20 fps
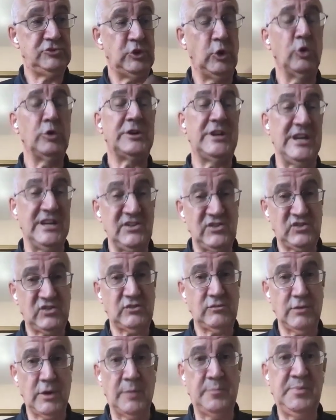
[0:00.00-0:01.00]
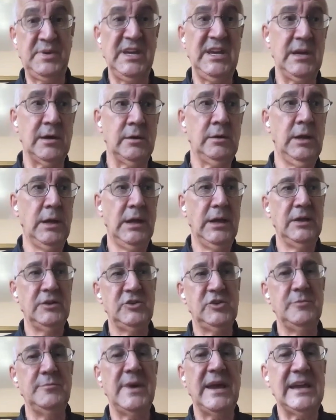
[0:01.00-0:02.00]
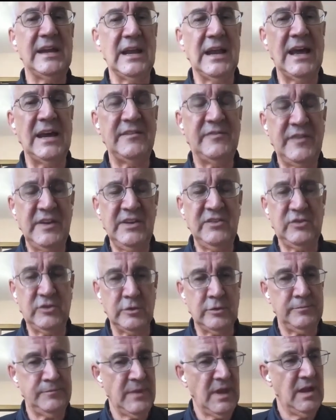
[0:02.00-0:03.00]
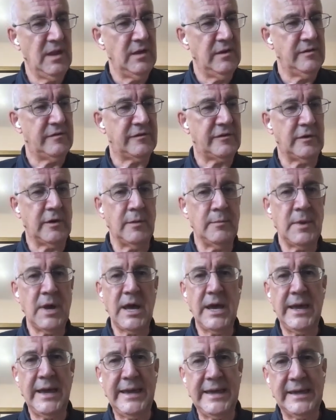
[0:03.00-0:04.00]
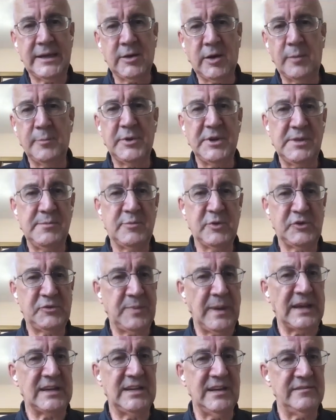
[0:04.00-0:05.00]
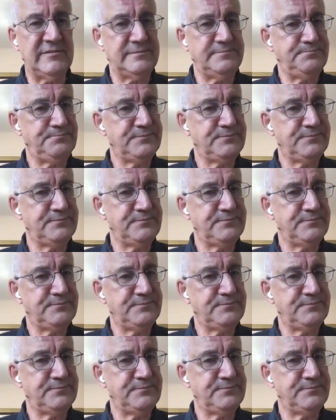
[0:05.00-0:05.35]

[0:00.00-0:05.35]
toolkits appear to make life easier from a company perspective.